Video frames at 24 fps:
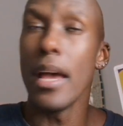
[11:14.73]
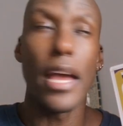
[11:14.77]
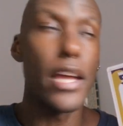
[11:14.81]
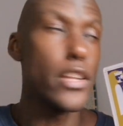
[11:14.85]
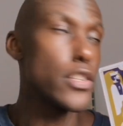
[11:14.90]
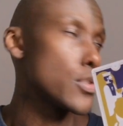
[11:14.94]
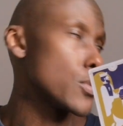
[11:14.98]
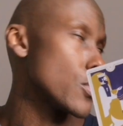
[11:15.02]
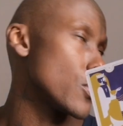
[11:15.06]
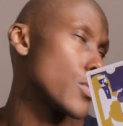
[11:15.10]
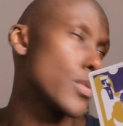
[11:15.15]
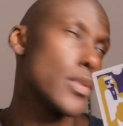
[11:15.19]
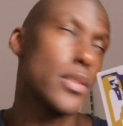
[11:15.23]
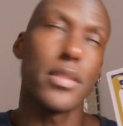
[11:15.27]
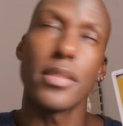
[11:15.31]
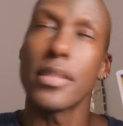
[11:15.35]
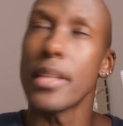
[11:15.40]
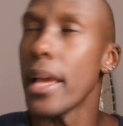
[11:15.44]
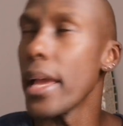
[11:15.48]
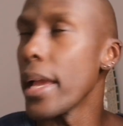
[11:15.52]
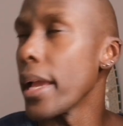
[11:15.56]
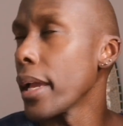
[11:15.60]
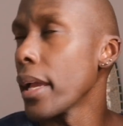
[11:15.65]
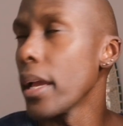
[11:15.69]
And Source is
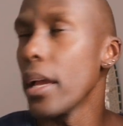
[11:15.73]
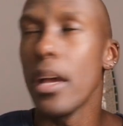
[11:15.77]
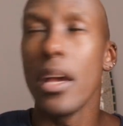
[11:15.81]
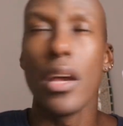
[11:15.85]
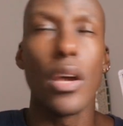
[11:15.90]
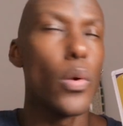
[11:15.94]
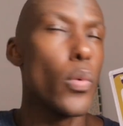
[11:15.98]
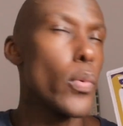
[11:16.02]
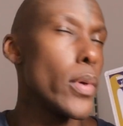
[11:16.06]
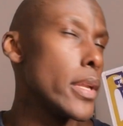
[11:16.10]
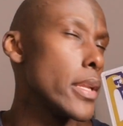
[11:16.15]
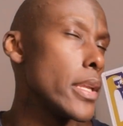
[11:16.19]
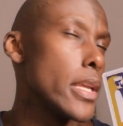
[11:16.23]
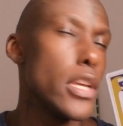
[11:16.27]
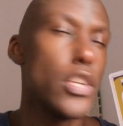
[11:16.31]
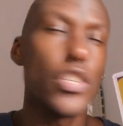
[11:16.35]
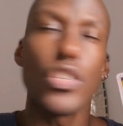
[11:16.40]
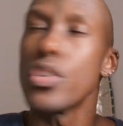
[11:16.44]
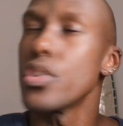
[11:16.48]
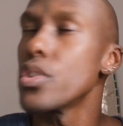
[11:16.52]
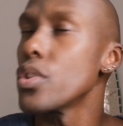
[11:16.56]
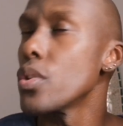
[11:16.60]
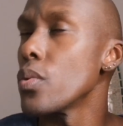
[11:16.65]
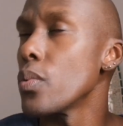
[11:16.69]
saying, we
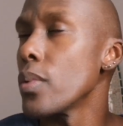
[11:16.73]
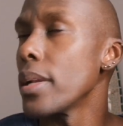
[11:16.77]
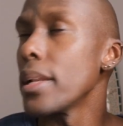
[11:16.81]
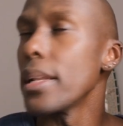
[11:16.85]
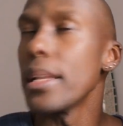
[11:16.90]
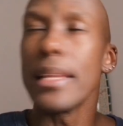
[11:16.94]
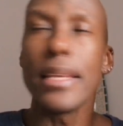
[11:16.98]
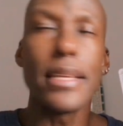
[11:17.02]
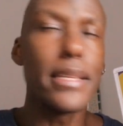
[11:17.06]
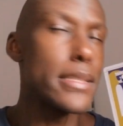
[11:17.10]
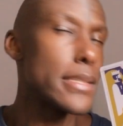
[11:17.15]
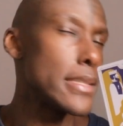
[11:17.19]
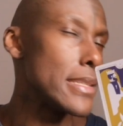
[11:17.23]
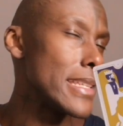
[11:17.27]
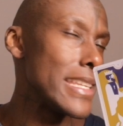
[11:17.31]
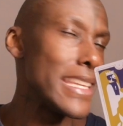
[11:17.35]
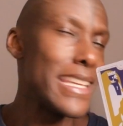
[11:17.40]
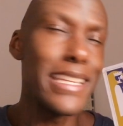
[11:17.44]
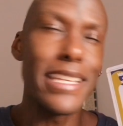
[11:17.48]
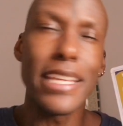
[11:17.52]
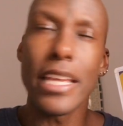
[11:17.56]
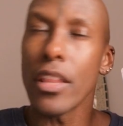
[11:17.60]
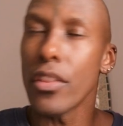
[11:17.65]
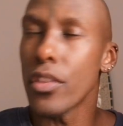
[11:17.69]
need you to release
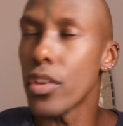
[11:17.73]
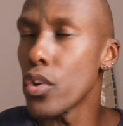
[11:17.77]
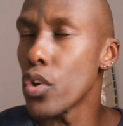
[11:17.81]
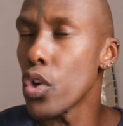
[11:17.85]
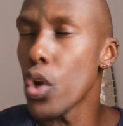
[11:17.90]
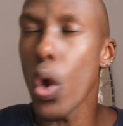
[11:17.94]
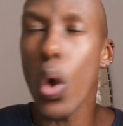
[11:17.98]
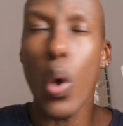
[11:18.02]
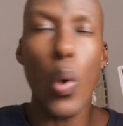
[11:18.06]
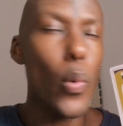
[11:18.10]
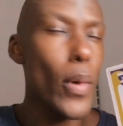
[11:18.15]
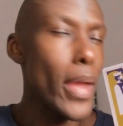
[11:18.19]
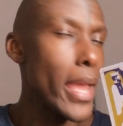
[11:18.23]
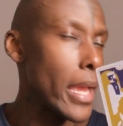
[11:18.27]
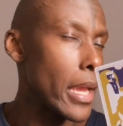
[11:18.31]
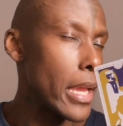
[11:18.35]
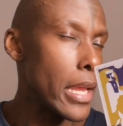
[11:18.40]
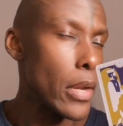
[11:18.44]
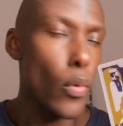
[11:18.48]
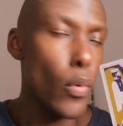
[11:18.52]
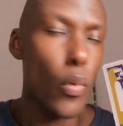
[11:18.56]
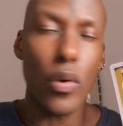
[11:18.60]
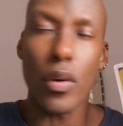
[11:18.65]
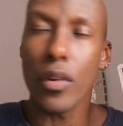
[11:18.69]
needing the
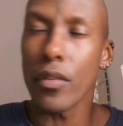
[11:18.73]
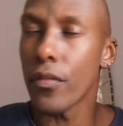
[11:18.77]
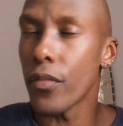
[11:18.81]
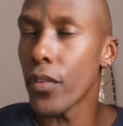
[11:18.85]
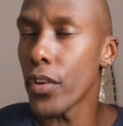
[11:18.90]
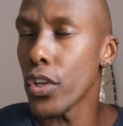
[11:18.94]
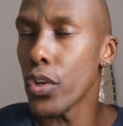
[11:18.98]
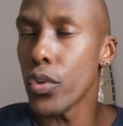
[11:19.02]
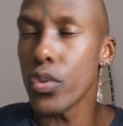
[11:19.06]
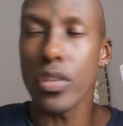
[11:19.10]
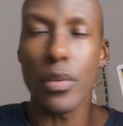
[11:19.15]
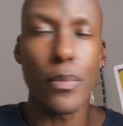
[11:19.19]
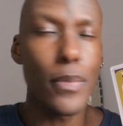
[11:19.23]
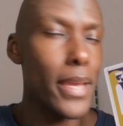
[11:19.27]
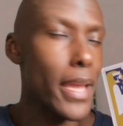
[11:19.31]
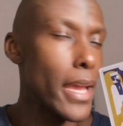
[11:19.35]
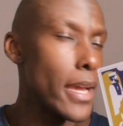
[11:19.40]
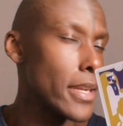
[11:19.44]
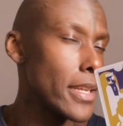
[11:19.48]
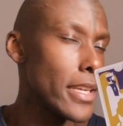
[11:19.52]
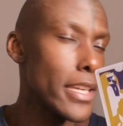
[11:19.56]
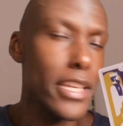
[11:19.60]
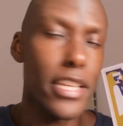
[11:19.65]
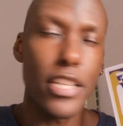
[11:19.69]
knowing in order for you to
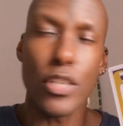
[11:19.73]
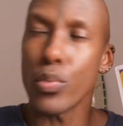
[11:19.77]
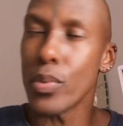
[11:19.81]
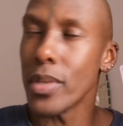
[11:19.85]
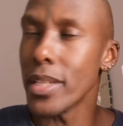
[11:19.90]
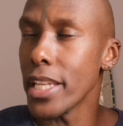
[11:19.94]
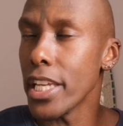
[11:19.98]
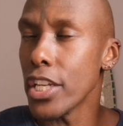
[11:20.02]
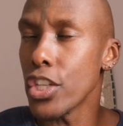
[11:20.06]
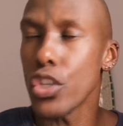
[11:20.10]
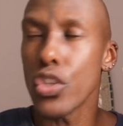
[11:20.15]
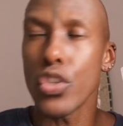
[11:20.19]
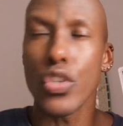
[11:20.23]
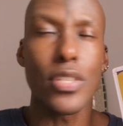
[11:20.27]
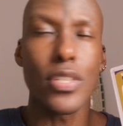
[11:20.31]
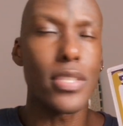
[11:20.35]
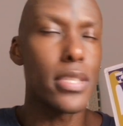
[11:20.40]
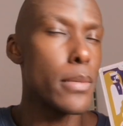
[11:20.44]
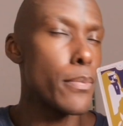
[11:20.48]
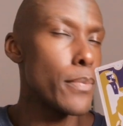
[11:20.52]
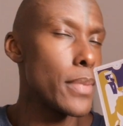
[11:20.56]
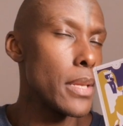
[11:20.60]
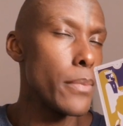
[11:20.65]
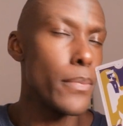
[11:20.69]
be at ease. We need you to
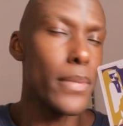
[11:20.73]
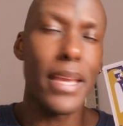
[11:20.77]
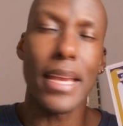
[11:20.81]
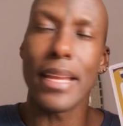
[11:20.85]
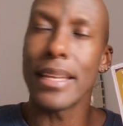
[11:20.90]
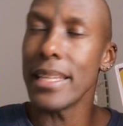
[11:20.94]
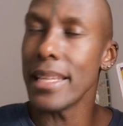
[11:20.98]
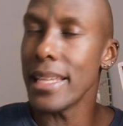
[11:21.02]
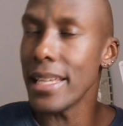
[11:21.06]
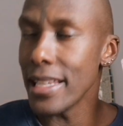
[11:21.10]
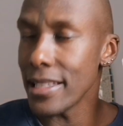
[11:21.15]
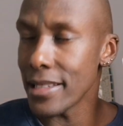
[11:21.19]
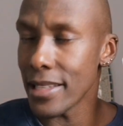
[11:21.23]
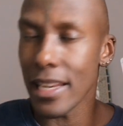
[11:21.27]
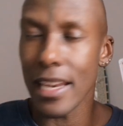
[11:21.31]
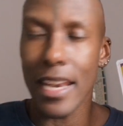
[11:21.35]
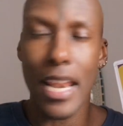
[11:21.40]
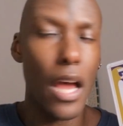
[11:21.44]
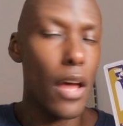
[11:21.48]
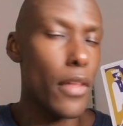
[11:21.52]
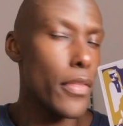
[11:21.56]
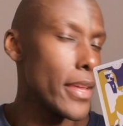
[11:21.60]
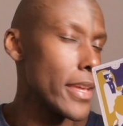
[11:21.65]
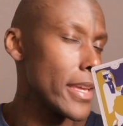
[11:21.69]
simply be at ease and
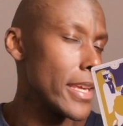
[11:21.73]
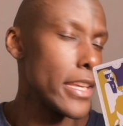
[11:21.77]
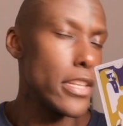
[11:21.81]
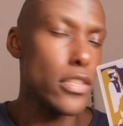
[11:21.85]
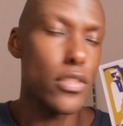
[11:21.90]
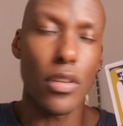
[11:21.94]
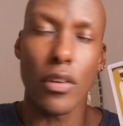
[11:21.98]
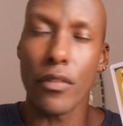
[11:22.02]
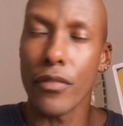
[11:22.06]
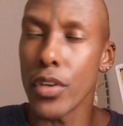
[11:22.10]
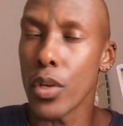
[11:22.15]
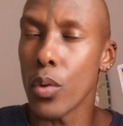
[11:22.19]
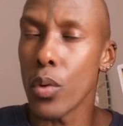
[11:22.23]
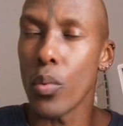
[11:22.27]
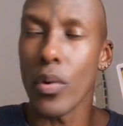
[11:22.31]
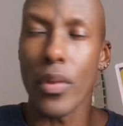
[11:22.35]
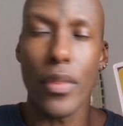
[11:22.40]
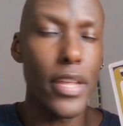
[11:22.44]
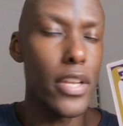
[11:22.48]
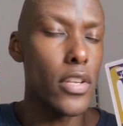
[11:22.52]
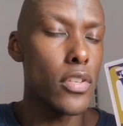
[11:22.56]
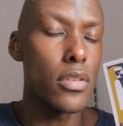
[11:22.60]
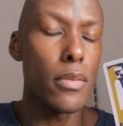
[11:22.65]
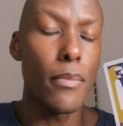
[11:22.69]
allow the ease of you
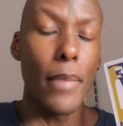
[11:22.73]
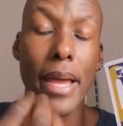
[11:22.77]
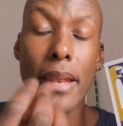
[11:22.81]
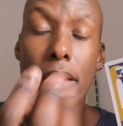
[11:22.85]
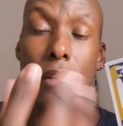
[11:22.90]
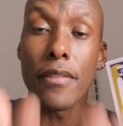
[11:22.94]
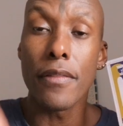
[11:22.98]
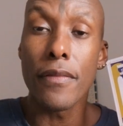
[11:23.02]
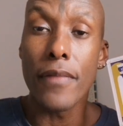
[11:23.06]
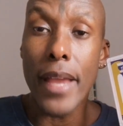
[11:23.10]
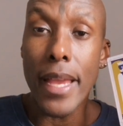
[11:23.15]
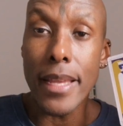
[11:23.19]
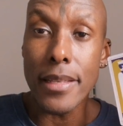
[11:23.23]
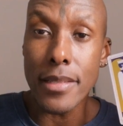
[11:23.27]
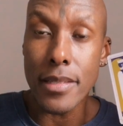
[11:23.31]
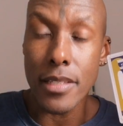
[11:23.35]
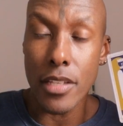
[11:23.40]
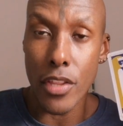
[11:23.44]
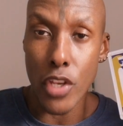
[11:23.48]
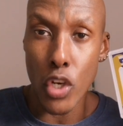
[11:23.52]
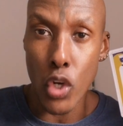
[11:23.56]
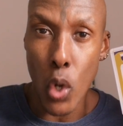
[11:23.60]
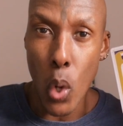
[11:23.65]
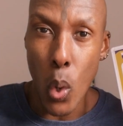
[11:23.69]
within to
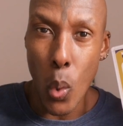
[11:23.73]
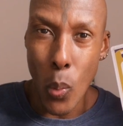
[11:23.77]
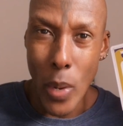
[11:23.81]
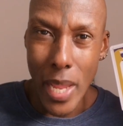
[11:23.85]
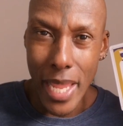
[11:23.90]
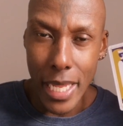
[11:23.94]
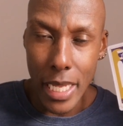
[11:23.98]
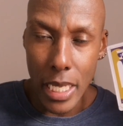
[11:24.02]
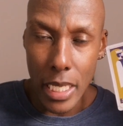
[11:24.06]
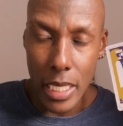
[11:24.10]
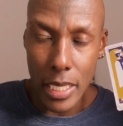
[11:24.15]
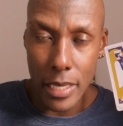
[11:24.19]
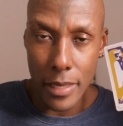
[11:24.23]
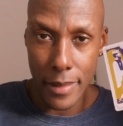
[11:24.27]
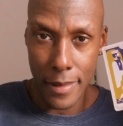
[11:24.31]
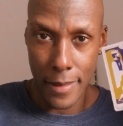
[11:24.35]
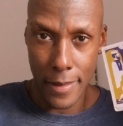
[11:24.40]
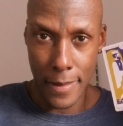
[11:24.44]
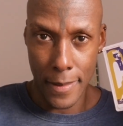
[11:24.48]
manifest the knowing.